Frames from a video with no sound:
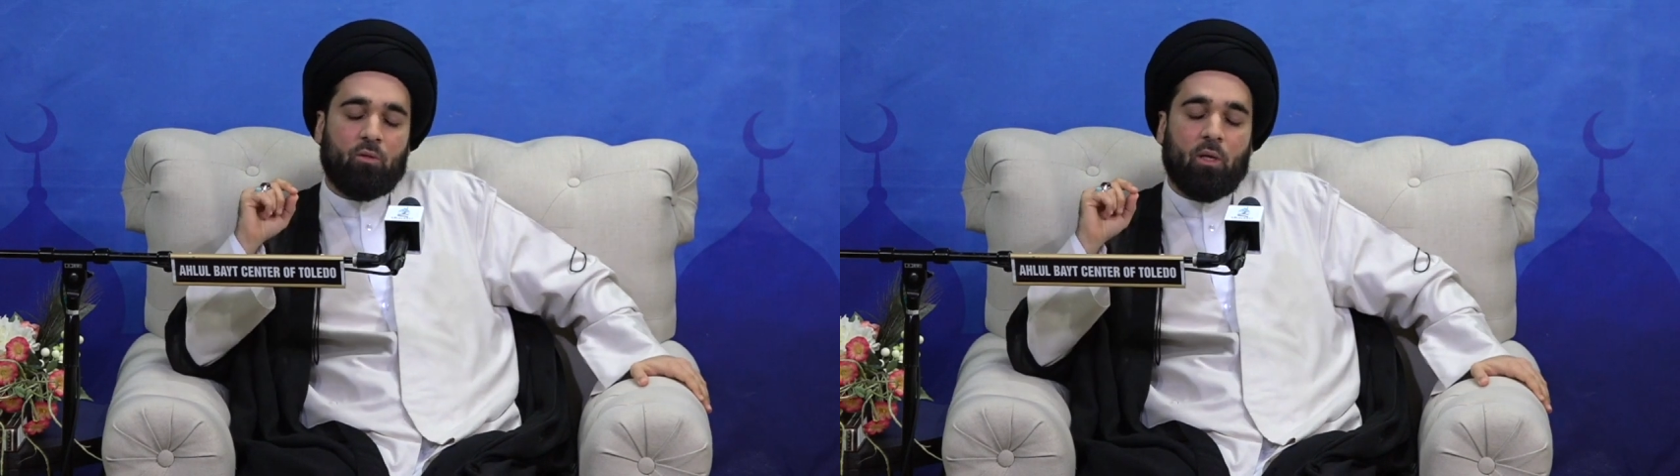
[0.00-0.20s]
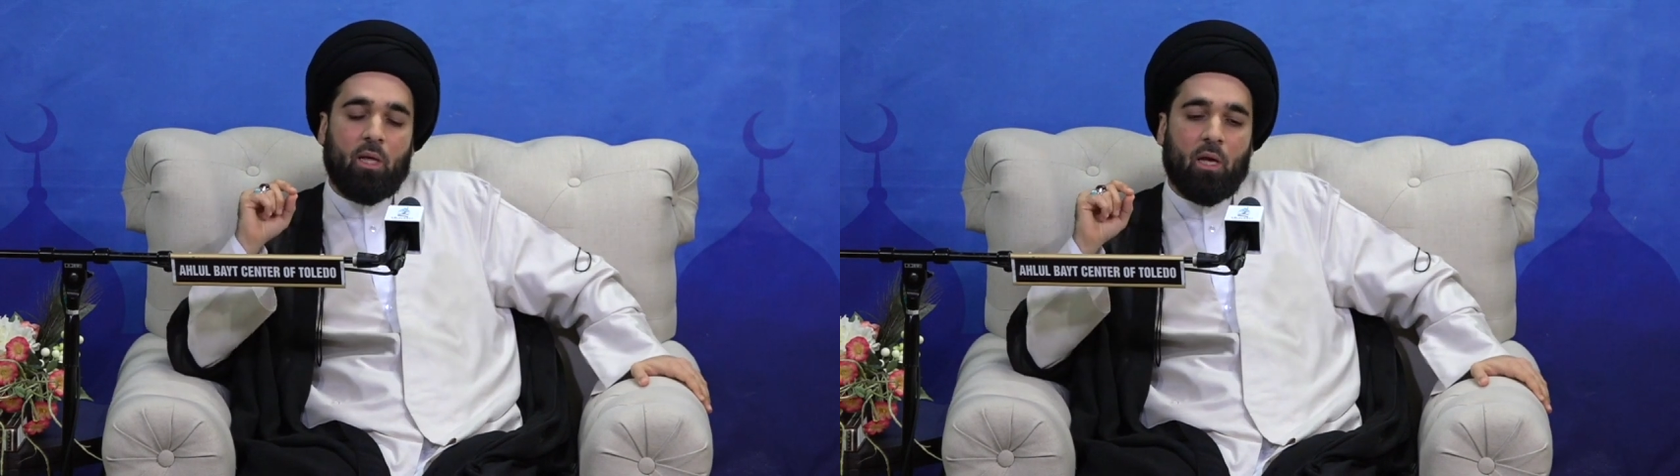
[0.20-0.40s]

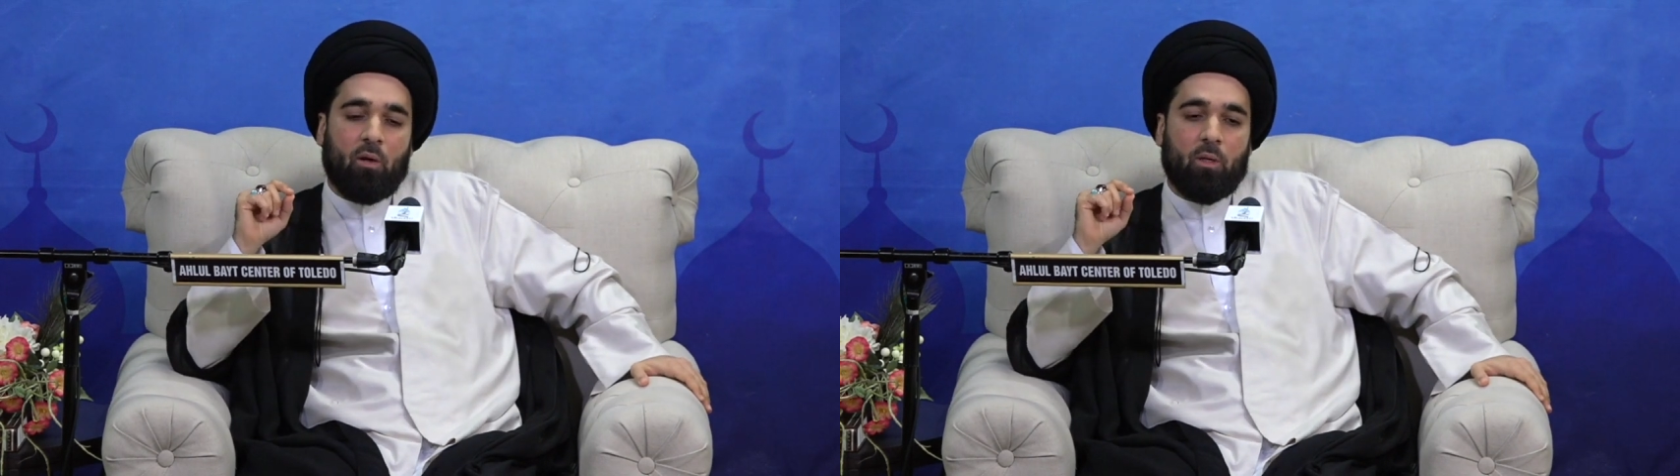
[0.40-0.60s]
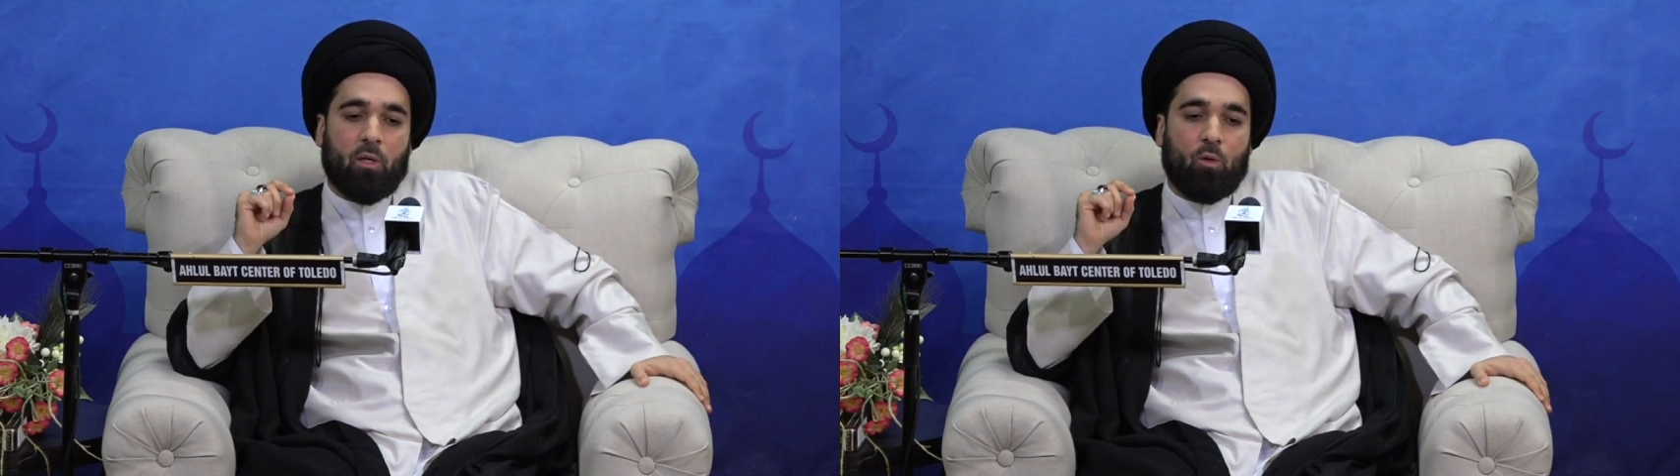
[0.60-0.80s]
to an
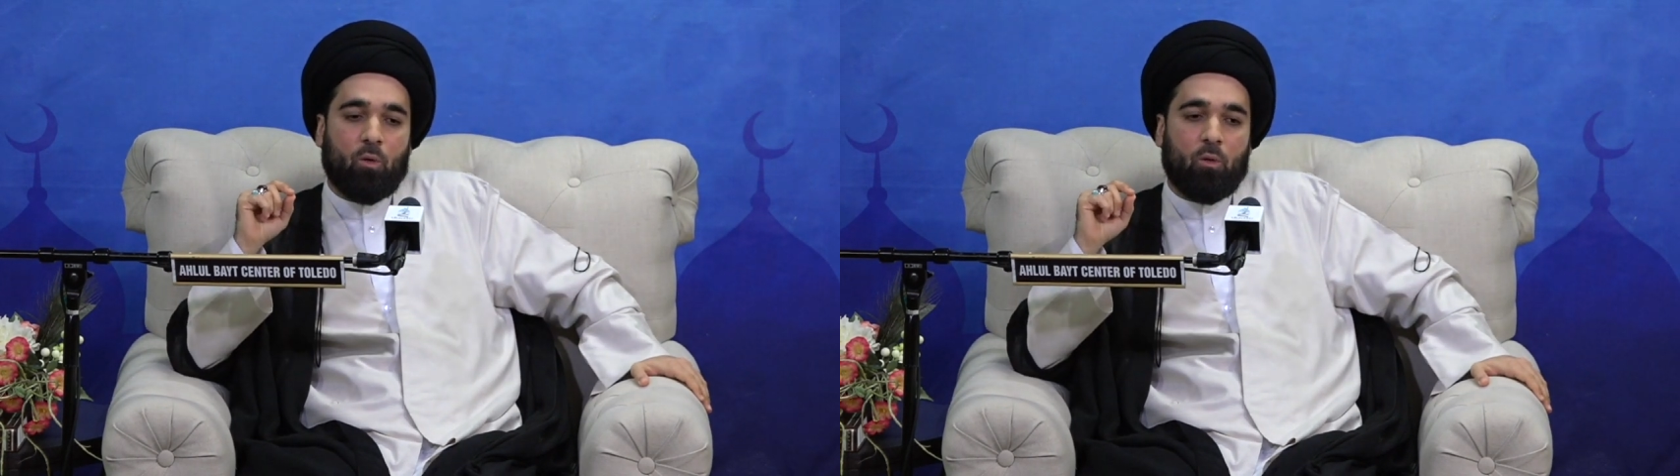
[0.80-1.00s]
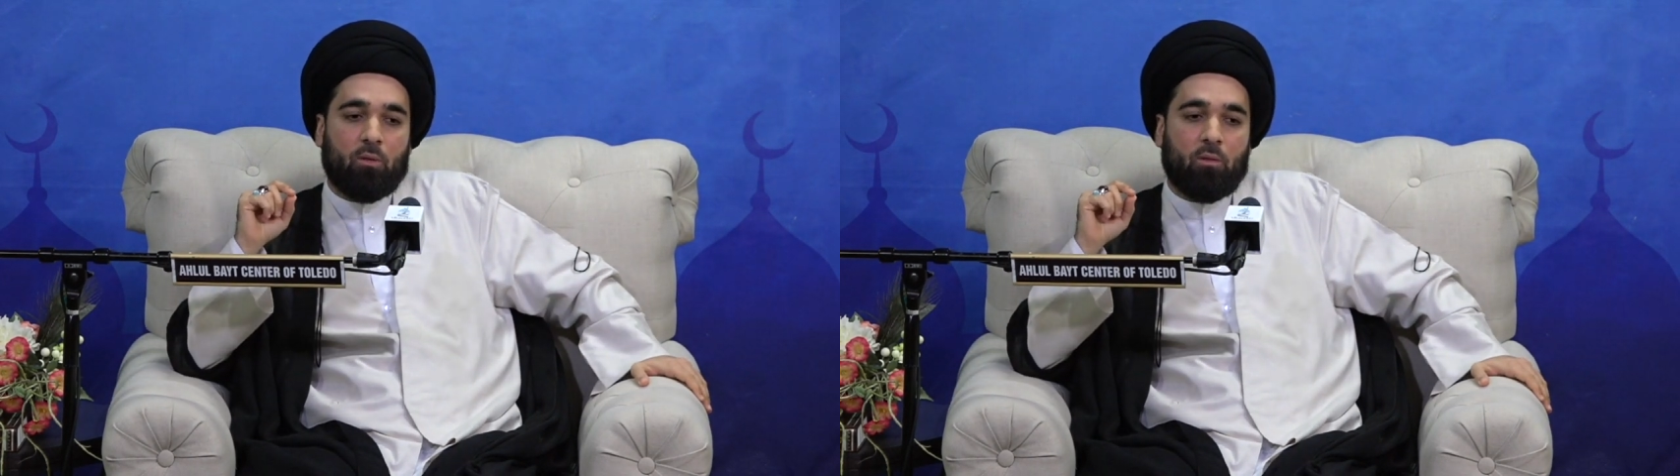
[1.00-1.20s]
area
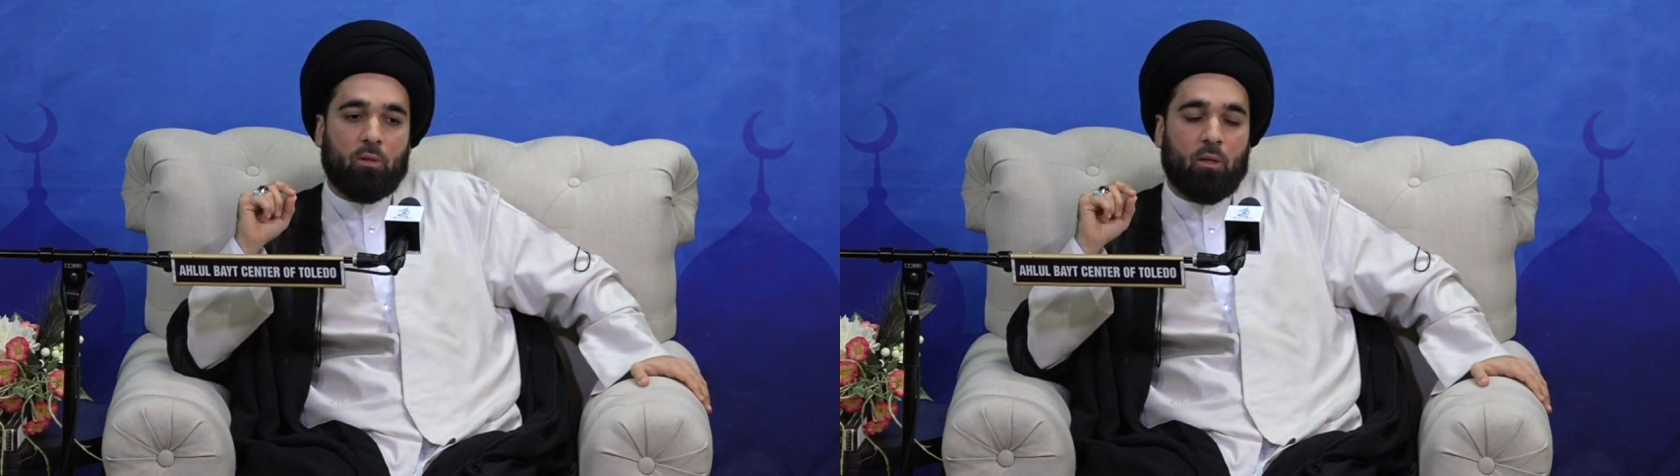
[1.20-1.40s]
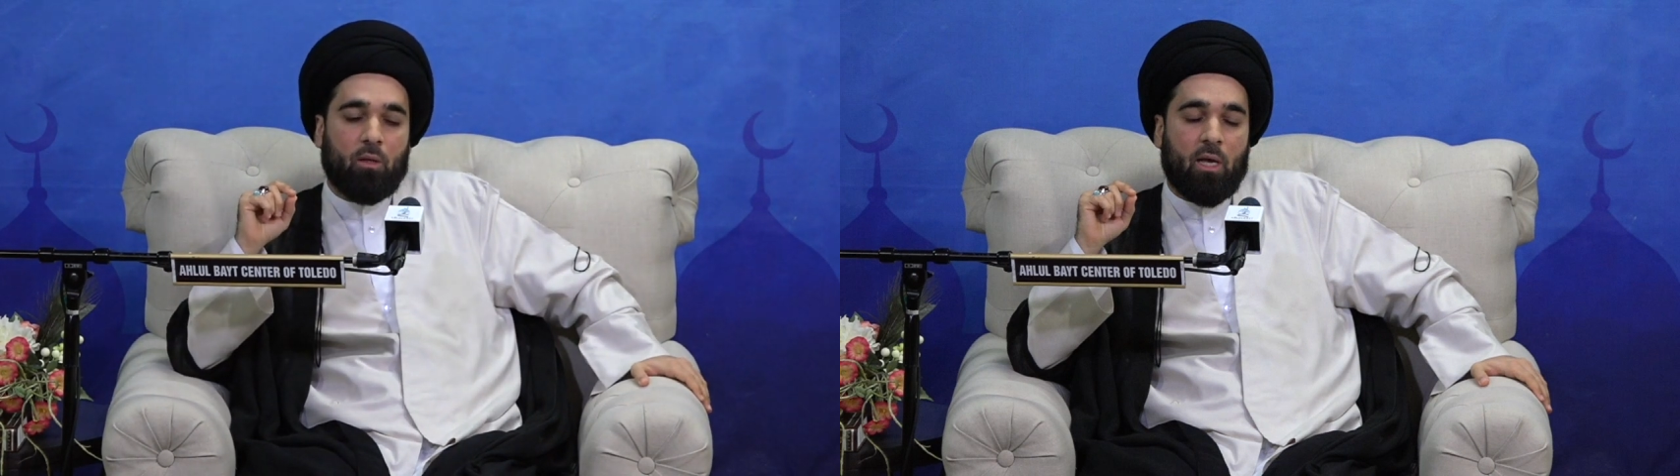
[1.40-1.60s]
called
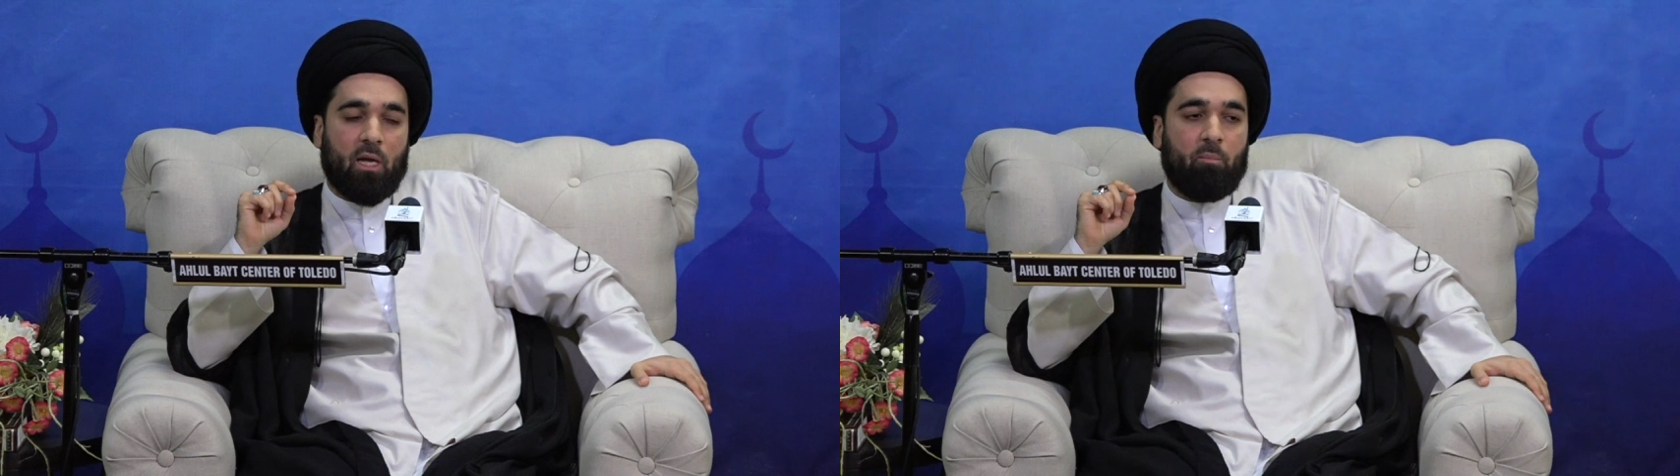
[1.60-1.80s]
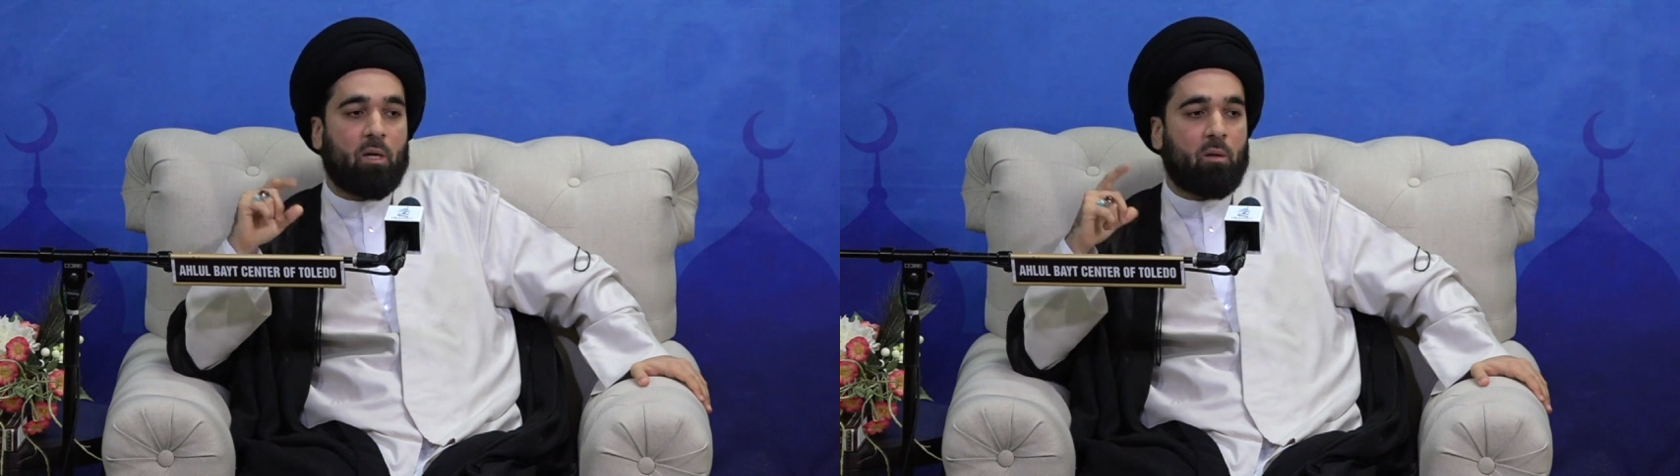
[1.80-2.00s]
Al
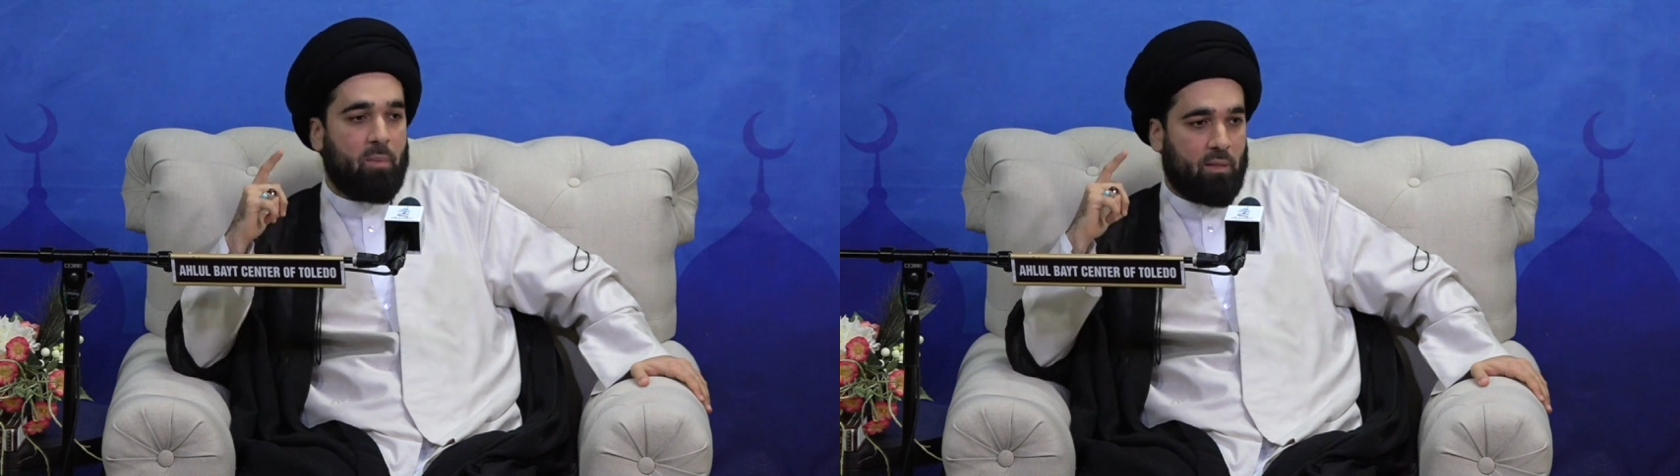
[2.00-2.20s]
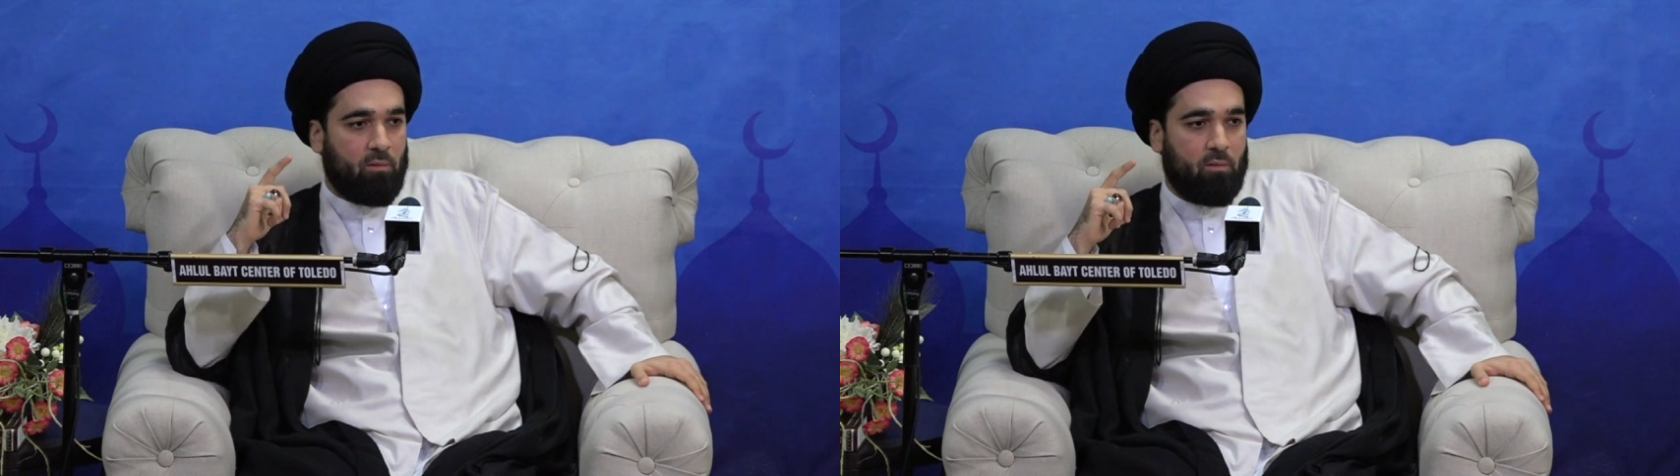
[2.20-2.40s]

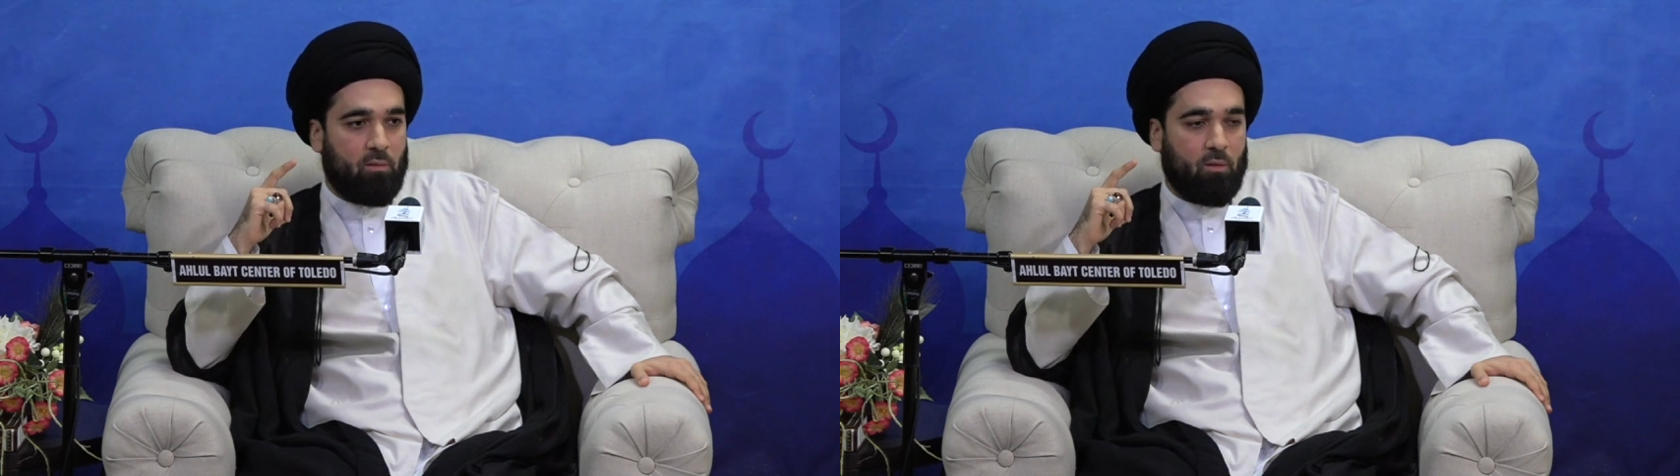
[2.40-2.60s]
Mirbid,